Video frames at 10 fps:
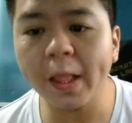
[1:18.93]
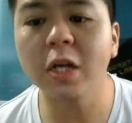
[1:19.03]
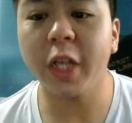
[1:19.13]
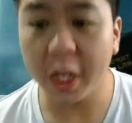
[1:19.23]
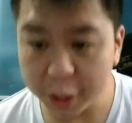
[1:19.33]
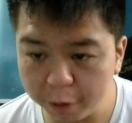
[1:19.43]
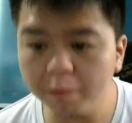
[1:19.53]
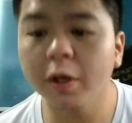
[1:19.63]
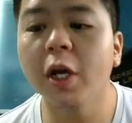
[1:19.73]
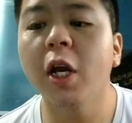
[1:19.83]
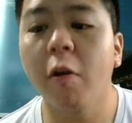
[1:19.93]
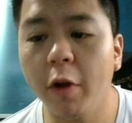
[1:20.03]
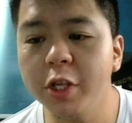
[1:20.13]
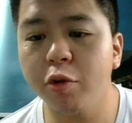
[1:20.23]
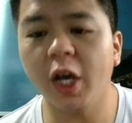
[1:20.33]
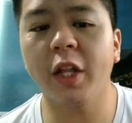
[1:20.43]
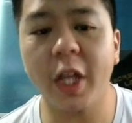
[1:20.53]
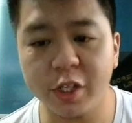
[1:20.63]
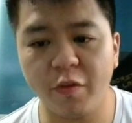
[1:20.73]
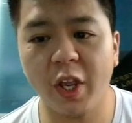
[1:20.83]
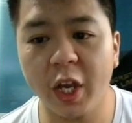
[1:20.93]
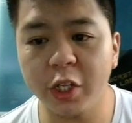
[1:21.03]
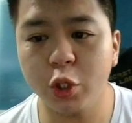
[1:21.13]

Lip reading: Second skill, when this unit attacks a Vanguard,